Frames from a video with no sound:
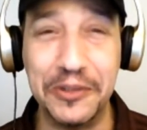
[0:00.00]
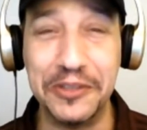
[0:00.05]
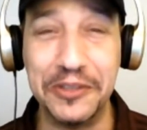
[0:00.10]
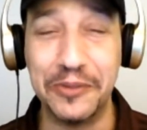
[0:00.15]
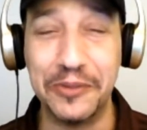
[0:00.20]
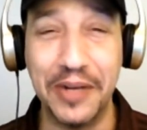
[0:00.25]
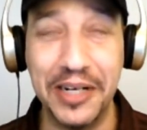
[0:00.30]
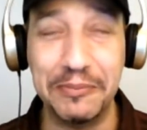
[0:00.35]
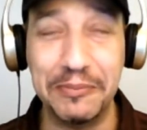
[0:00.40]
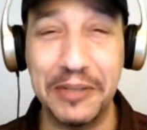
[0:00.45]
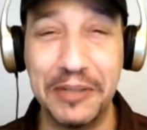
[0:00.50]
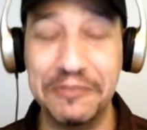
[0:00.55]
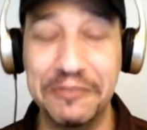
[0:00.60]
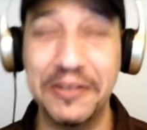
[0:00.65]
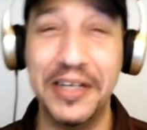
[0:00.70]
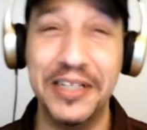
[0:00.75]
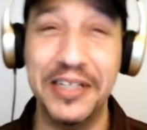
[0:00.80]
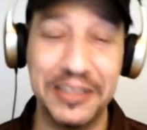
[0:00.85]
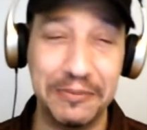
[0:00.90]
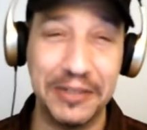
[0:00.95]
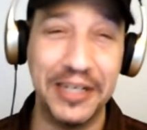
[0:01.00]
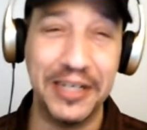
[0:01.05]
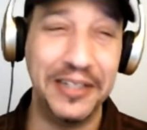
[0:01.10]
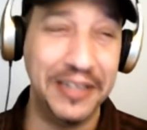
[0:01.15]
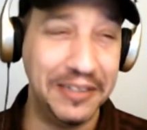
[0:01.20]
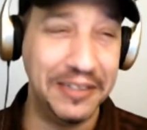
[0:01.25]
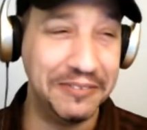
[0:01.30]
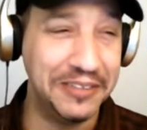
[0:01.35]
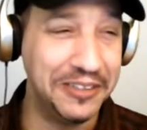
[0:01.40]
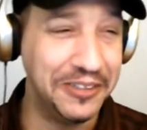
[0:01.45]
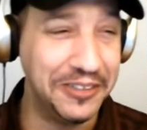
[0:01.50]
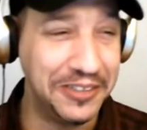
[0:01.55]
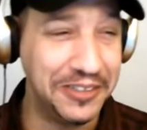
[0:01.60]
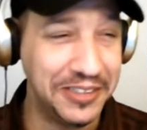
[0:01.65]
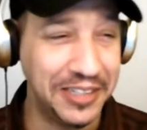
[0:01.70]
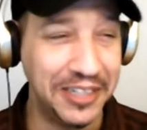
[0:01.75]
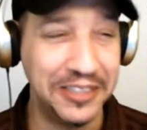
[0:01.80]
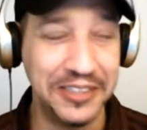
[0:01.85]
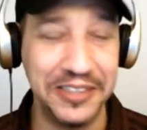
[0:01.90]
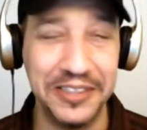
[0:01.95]
It's right in my face. I'm going to have to do a
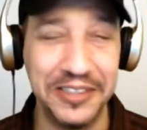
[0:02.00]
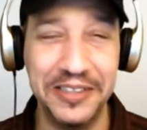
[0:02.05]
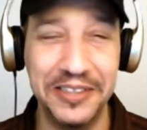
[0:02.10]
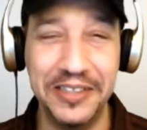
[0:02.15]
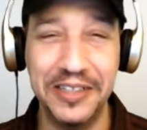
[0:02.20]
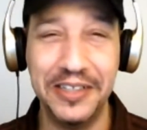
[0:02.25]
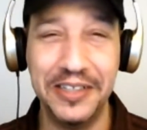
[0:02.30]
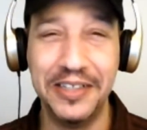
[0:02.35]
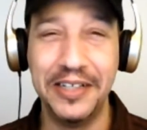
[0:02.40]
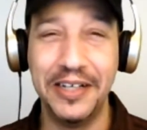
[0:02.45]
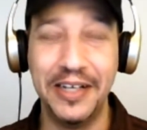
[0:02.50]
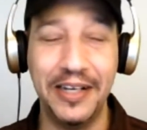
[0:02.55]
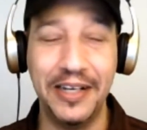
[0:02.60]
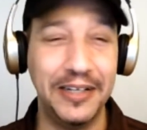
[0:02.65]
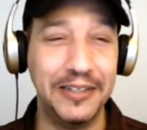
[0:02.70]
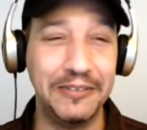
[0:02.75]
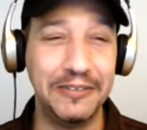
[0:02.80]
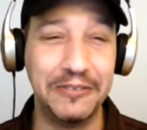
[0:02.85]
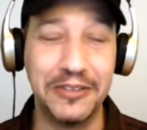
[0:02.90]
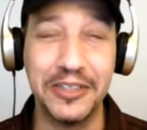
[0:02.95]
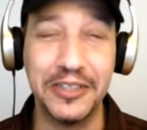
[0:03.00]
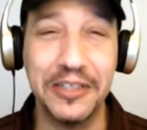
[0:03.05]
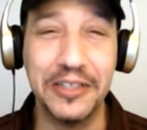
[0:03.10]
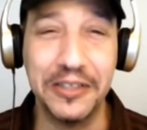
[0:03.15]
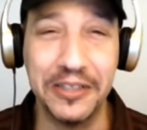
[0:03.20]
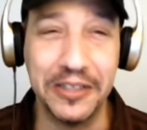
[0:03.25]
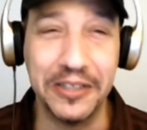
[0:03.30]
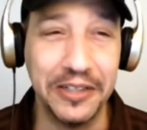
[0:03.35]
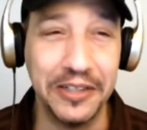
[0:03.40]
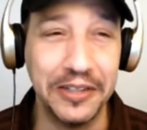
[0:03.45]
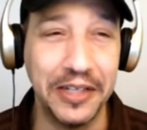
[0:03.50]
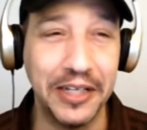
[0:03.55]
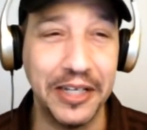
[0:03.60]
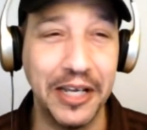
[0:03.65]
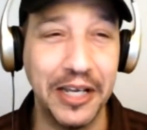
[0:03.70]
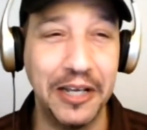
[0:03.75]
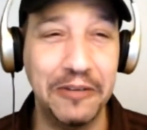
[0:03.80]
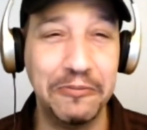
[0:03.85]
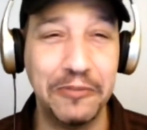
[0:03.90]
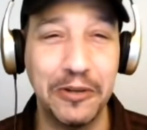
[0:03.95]
session and look at the good that
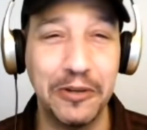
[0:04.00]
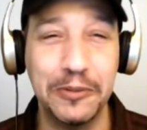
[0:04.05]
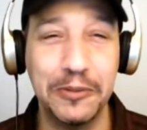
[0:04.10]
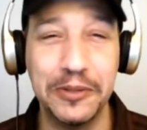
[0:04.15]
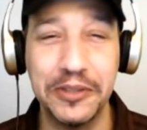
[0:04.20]
came from it.